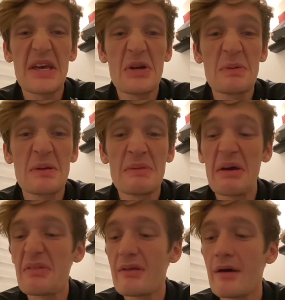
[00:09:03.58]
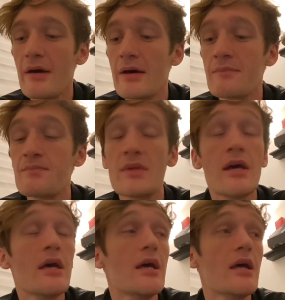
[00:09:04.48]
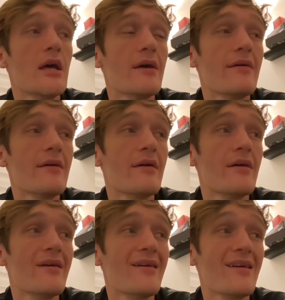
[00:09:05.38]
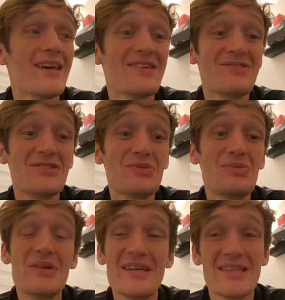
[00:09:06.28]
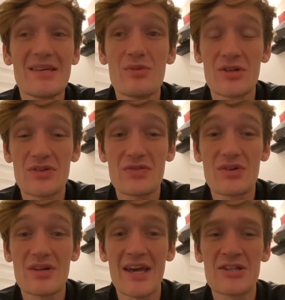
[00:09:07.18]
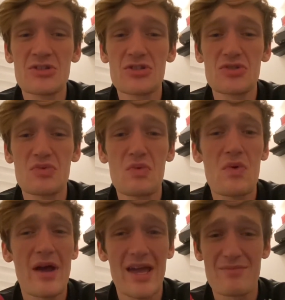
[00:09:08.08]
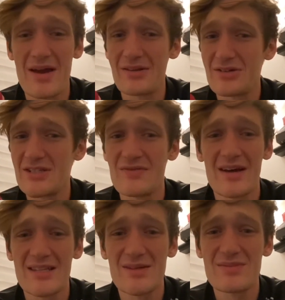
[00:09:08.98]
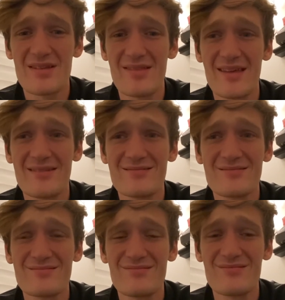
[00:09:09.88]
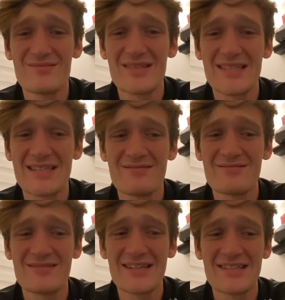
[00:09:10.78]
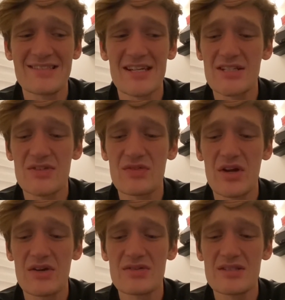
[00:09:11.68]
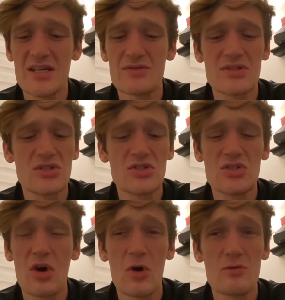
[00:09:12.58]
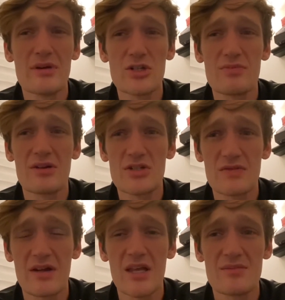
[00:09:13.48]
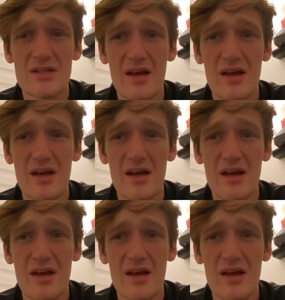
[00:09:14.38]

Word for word: hair in my mouth. Um, it was really wonderful and just way better developed than, than in Six of Crows. It was so much better developed.